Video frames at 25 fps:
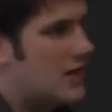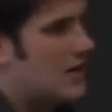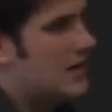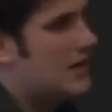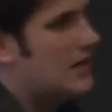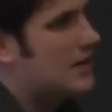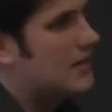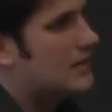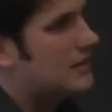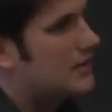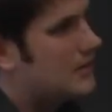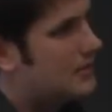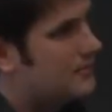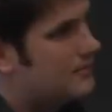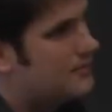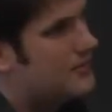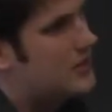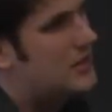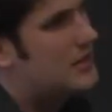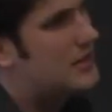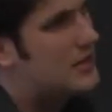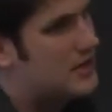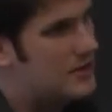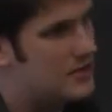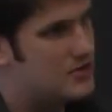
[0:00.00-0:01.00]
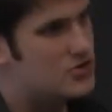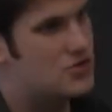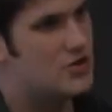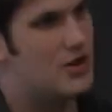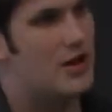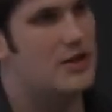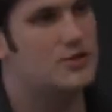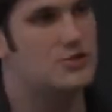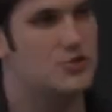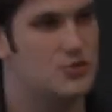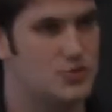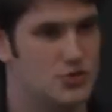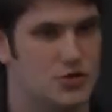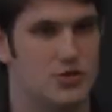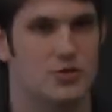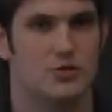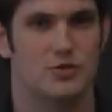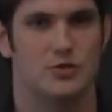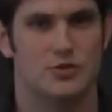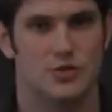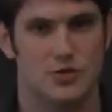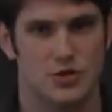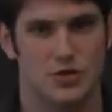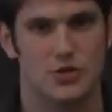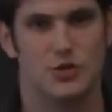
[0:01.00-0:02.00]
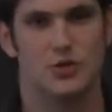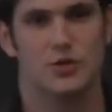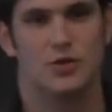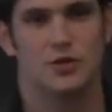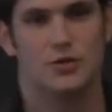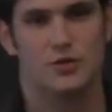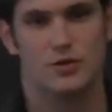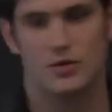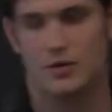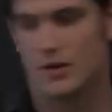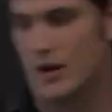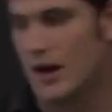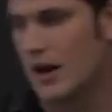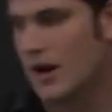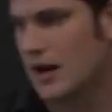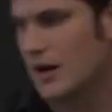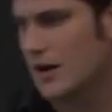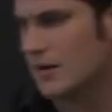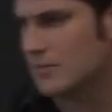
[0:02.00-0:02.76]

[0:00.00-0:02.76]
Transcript: a config initializer secure